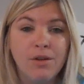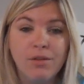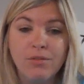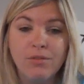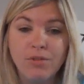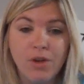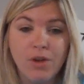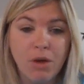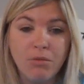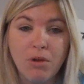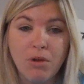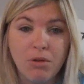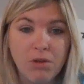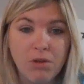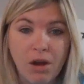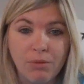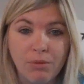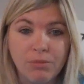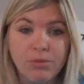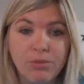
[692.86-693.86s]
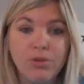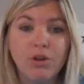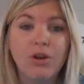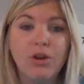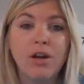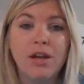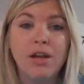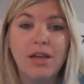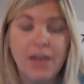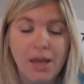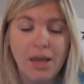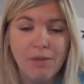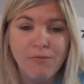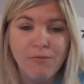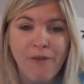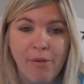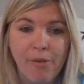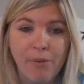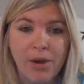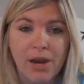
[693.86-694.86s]
No, no, no. You're going to
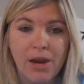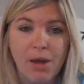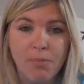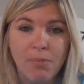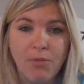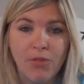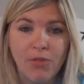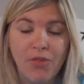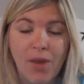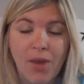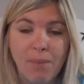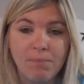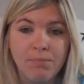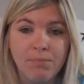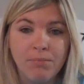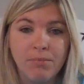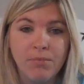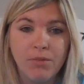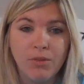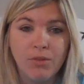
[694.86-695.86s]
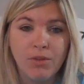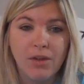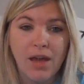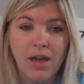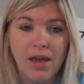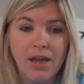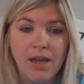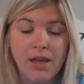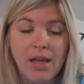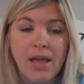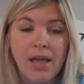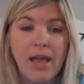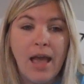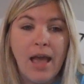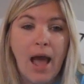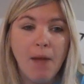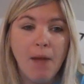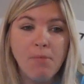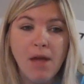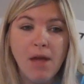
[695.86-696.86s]
keep following up with them. Okay.
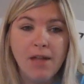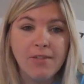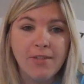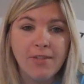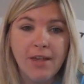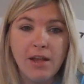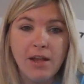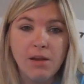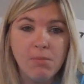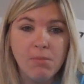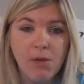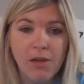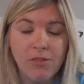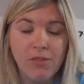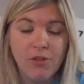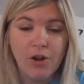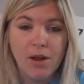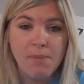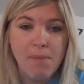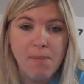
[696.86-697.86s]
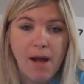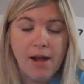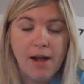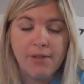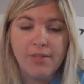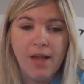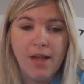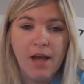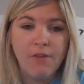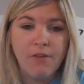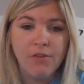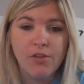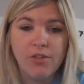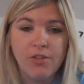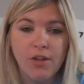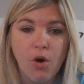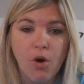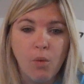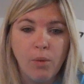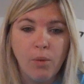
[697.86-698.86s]
I'm not saying to be in their inbox every
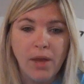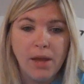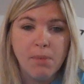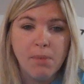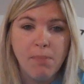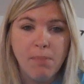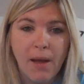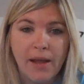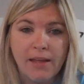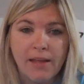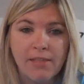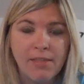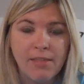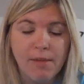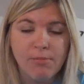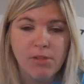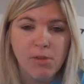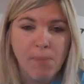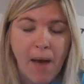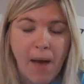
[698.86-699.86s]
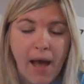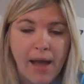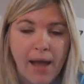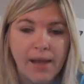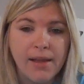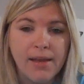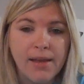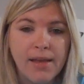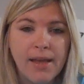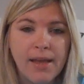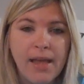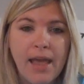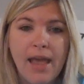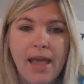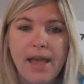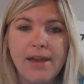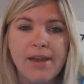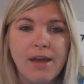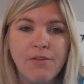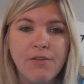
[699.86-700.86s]
single week begging them to buy.
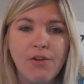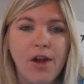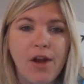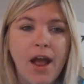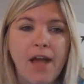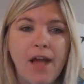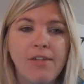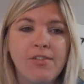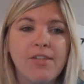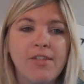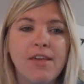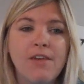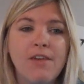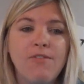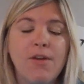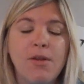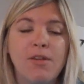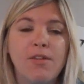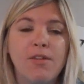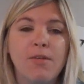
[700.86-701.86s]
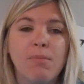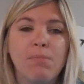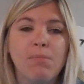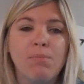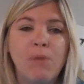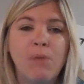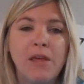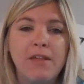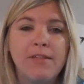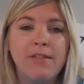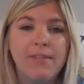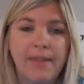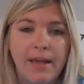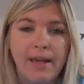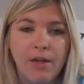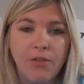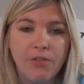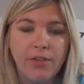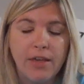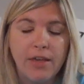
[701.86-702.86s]
It never has to even be
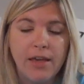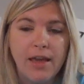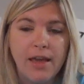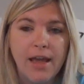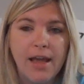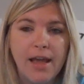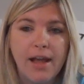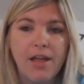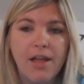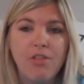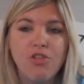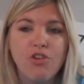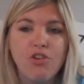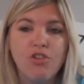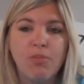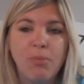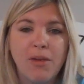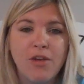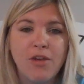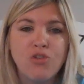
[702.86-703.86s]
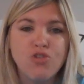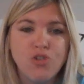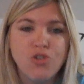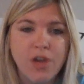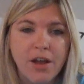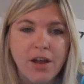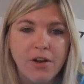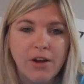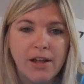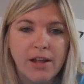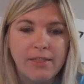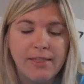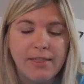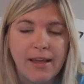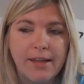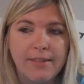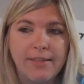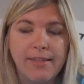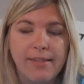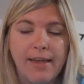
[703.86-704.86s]
salesy. It can just be sharing
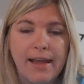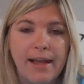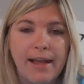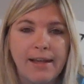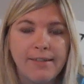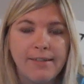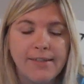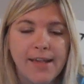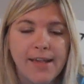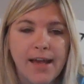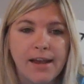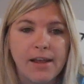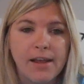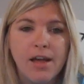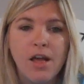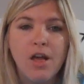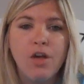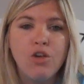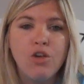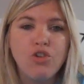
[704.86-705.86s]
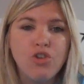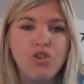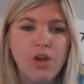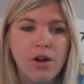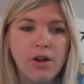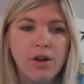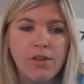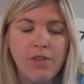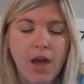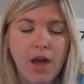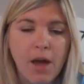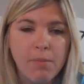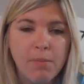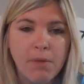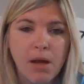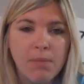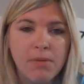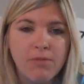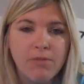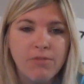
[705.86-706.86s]
things. Like I said, sharing the
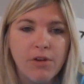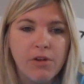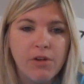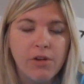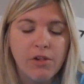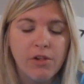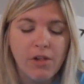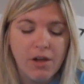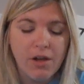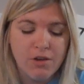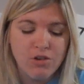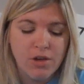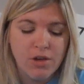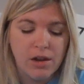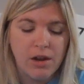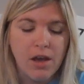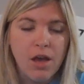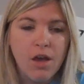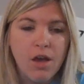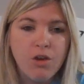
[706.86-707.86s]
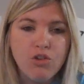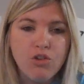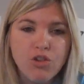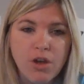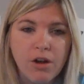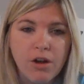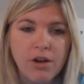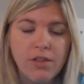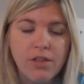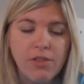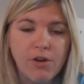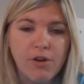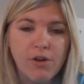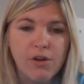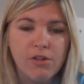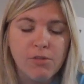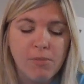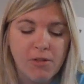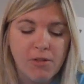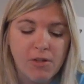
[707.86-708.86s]
upcoming Villain collection, sharing the
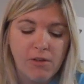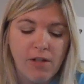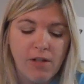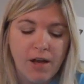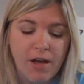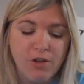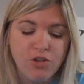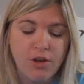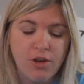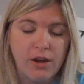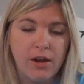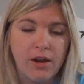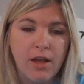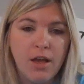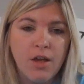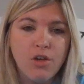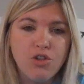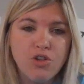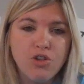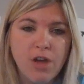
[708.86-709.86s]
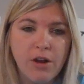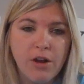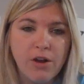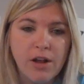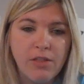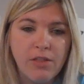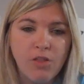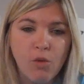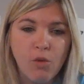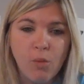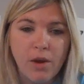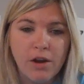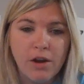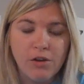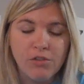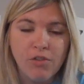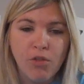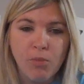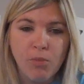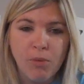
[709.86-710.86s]
Christmas collection, sharing the
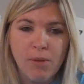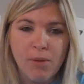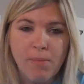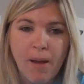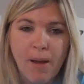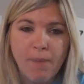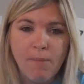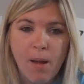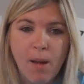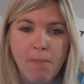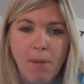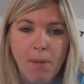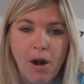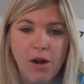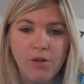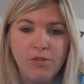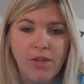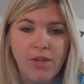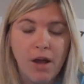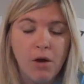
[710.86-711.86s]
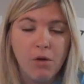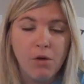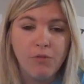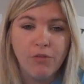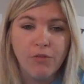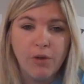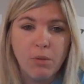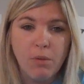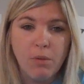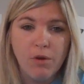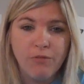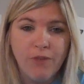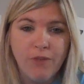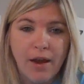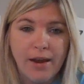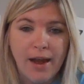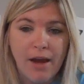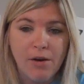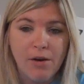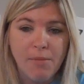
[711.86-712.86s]
winners of the Bring Back My Bars that hopefully we'll
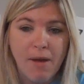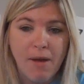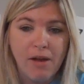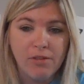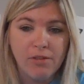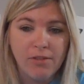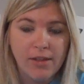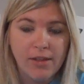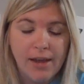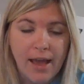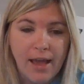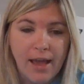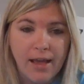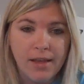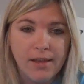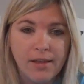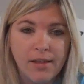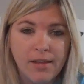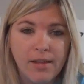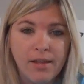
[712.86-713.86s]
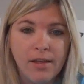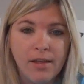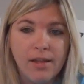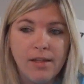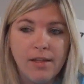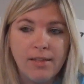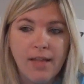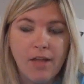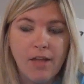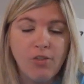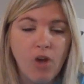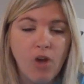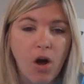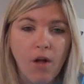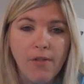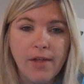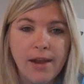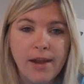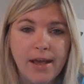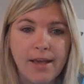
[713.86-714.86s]
find out about today. That's
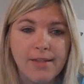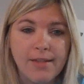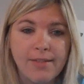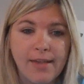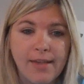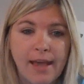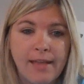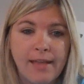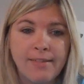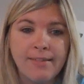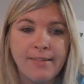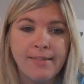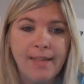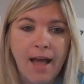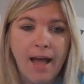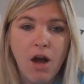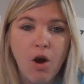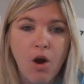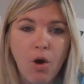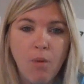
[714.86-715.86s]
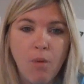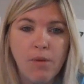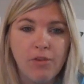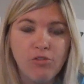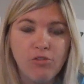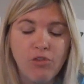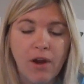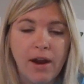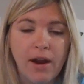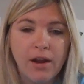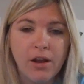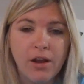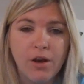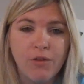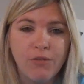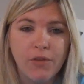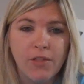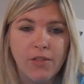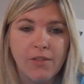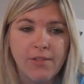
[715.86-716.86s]
all it is. It's not always trying to
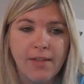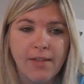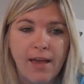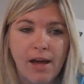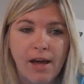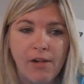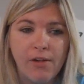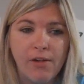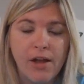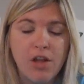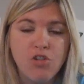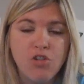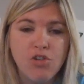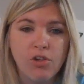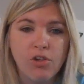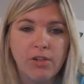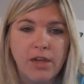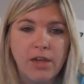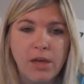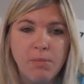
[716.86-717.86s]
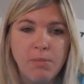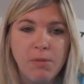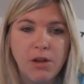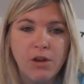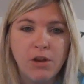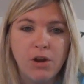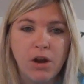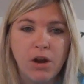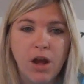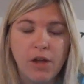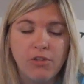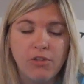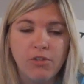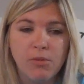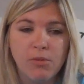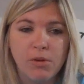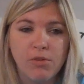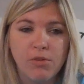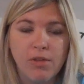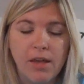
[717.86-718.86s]
go for the sale. It's just keeping your
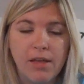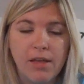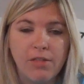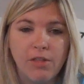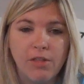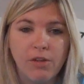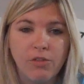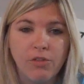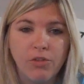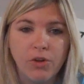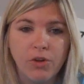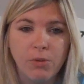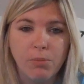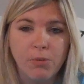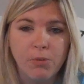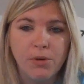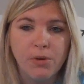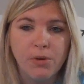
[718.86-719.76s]
customers in the loop.